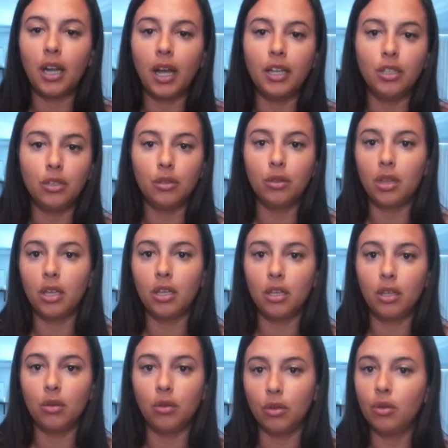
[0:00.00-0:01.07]
I do think
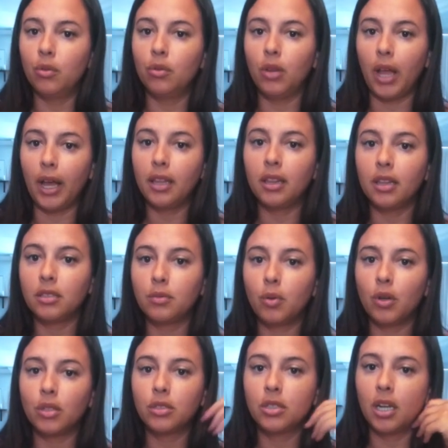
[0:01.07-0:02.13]
you do like this
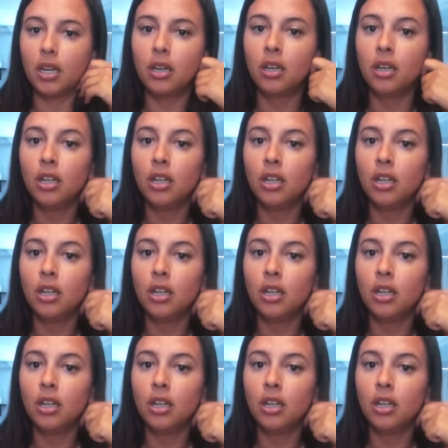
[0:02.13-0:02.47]
person.